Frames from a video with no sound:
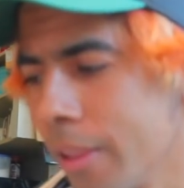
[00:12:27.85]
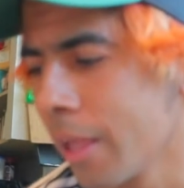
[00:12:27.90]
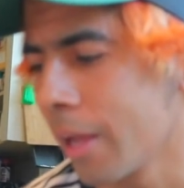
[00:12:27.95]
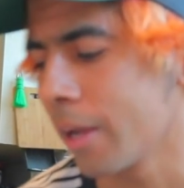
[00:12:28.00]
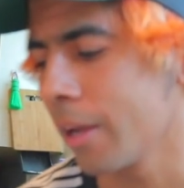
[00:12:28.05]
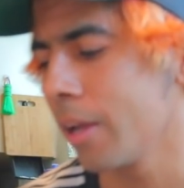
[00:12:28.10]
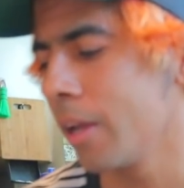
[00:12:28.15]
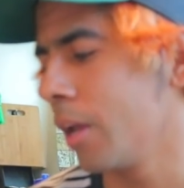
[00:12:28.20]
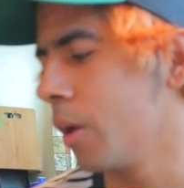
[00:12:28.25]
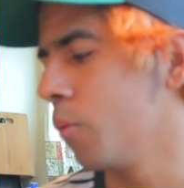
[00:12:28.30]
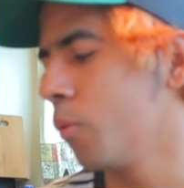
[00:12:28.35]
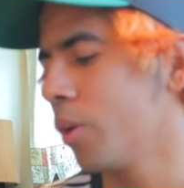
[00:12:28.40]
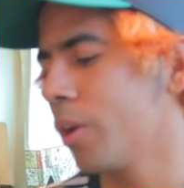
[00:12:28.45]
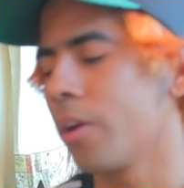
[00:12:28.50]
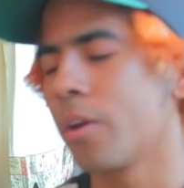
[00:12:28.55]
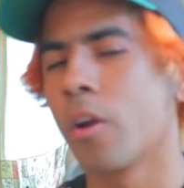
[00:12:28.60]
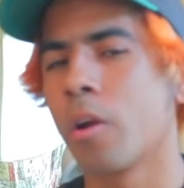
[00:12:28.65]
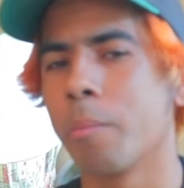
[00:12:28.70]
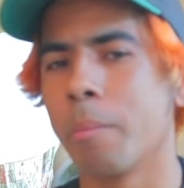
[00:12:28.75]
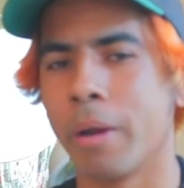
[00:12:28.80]
like, it
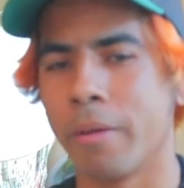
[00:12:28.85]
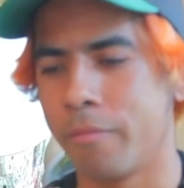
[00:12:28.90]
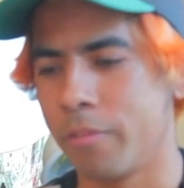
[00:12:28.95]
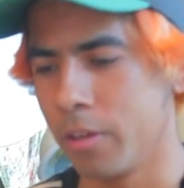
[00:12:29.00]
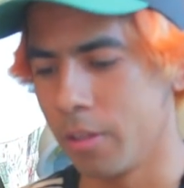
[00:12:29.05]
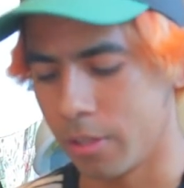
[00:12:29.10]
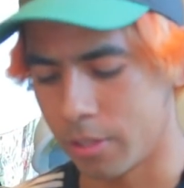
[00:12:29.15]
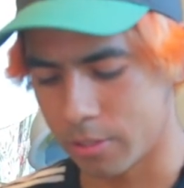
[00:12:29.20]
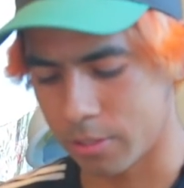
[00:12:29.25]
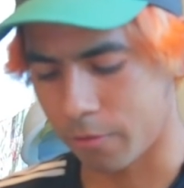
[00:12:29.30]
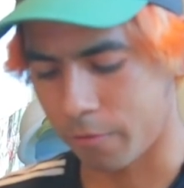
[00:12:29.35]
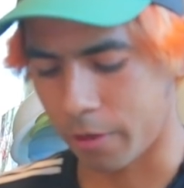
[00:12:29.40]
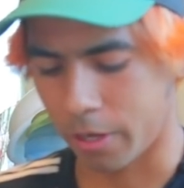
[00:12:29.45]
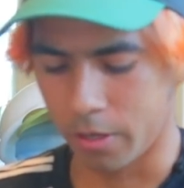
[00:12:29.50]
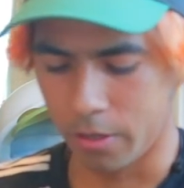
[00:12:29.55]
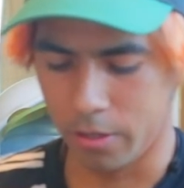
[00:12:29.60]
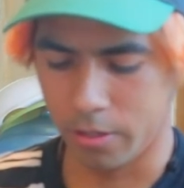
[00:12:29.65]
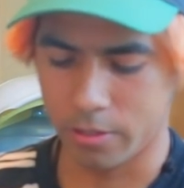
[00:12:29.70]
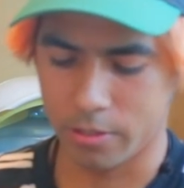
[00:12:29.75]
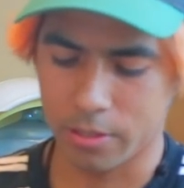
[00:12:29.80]
wouldn't hurt my feelings if I
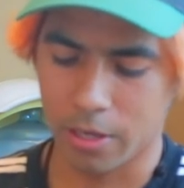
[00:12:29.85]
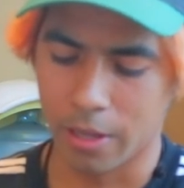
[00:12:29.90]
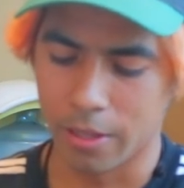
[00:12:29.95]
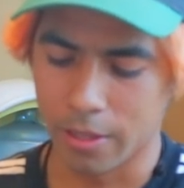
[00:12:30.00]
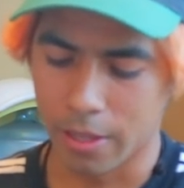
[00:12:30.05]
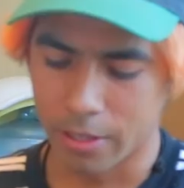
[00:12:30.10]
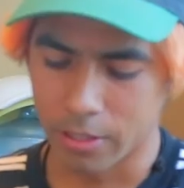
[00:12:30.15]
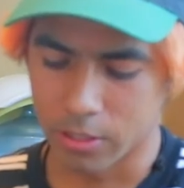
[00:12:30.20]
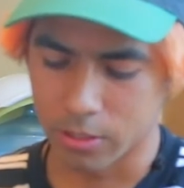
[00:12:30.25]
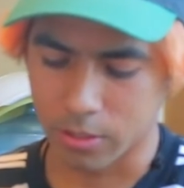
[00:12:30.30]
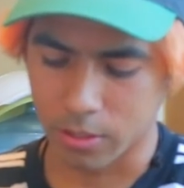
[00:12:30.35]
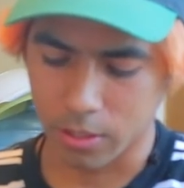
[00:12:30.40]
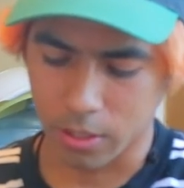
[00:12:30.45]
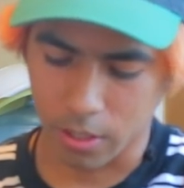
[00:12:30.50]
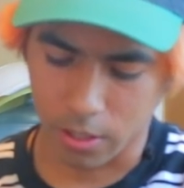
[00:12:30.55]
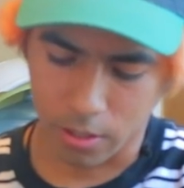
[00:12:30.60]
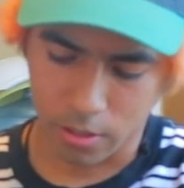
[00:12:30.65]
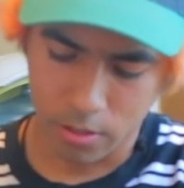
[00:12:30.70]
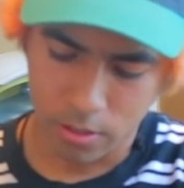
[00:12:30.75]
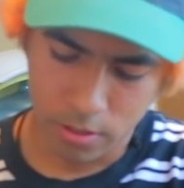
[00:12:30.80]
couldn't skate ledges
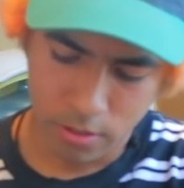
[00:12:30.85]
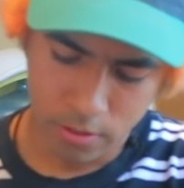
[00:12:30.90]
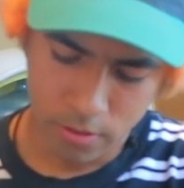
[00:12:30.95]
again.